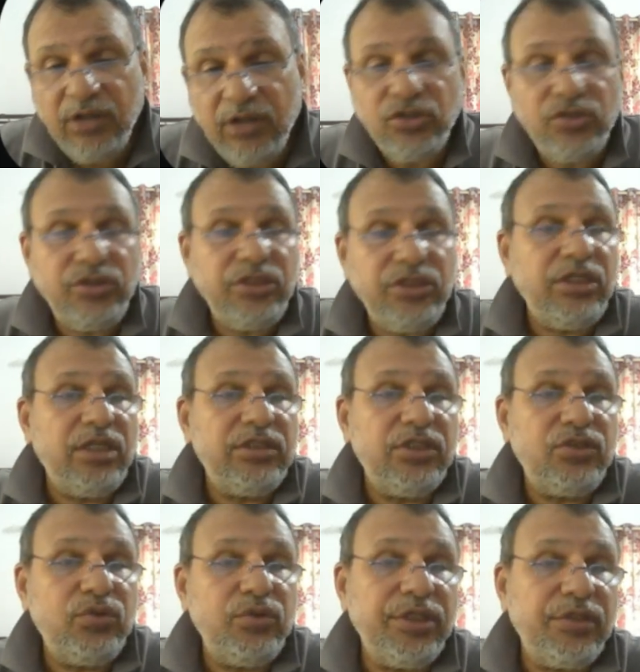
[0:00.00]
So these are the
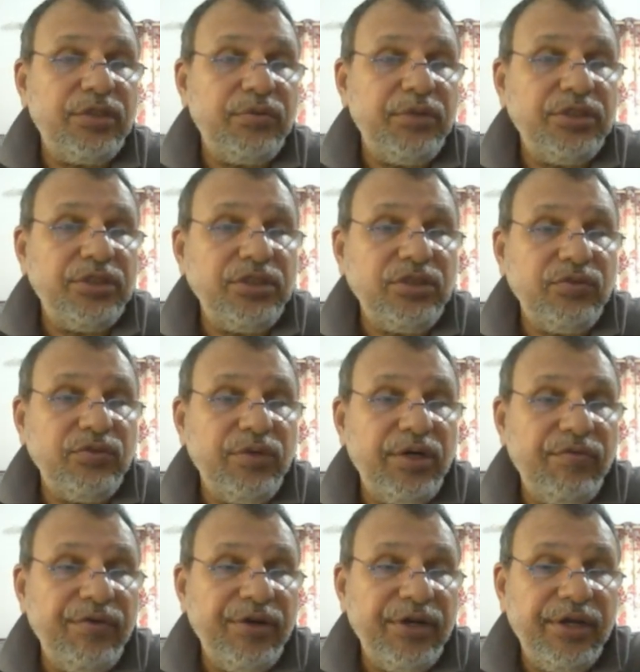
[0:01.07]
two equations
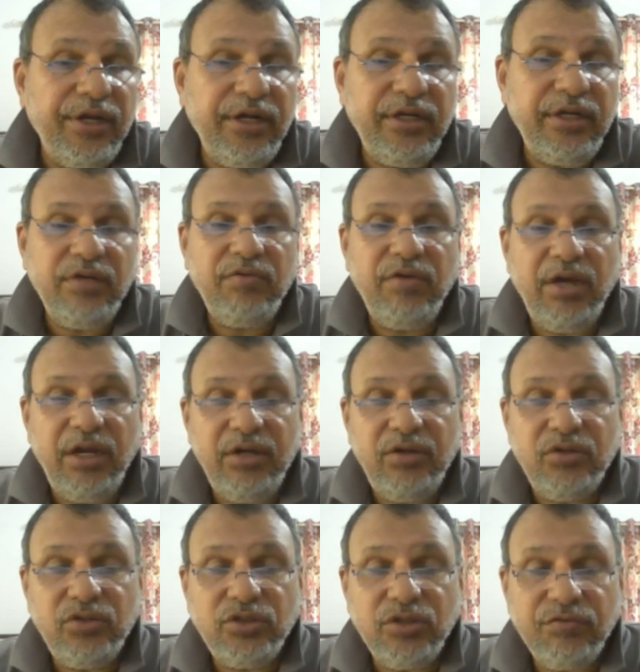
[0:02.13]
where we get the
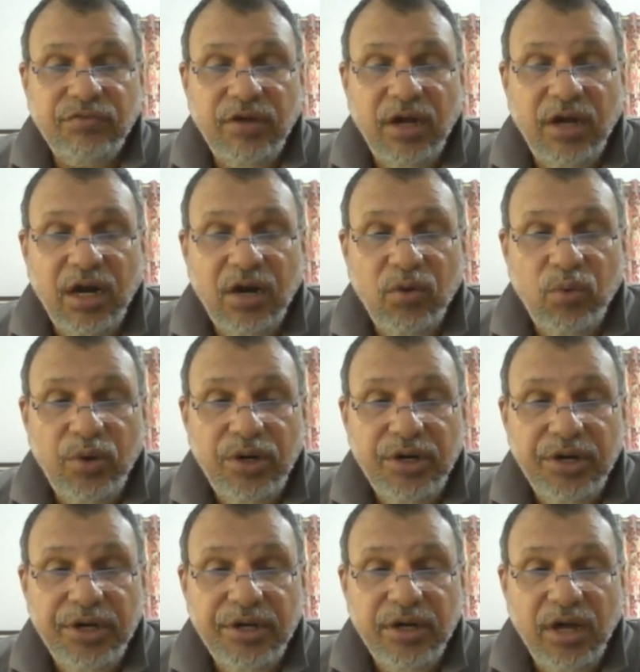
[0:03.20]
values of R1
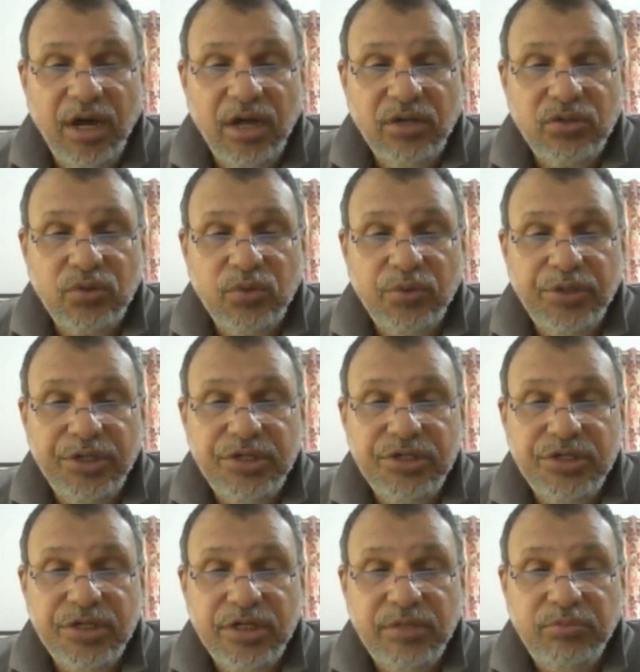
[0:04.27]
and R2 in
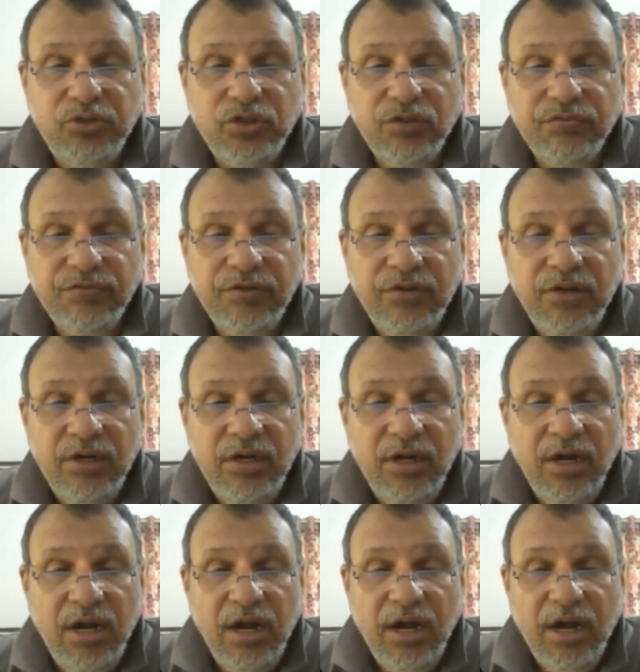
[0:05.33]
terms of
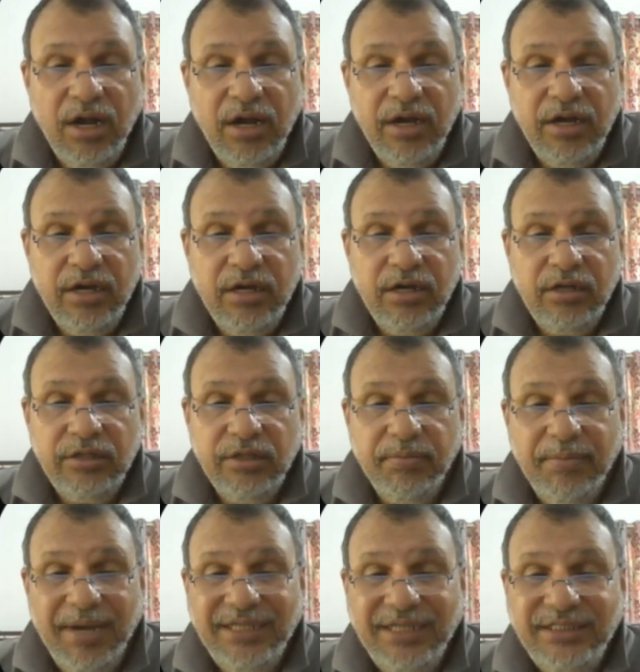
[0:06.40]
the
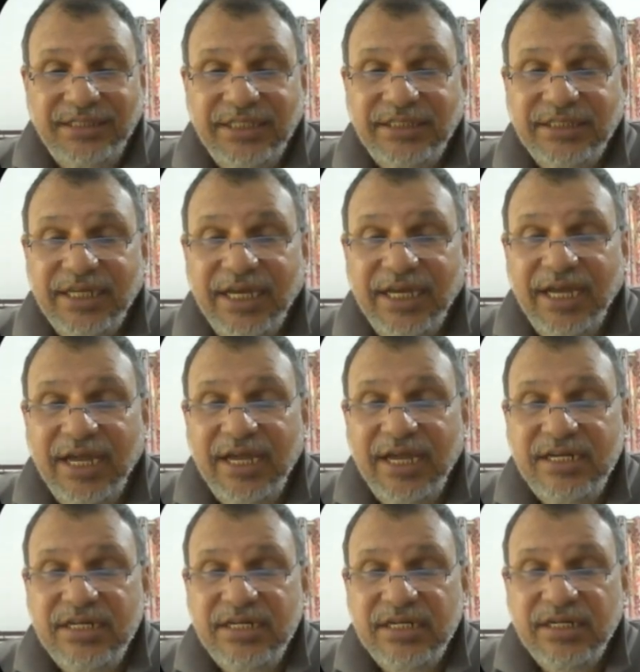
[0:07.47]
masses and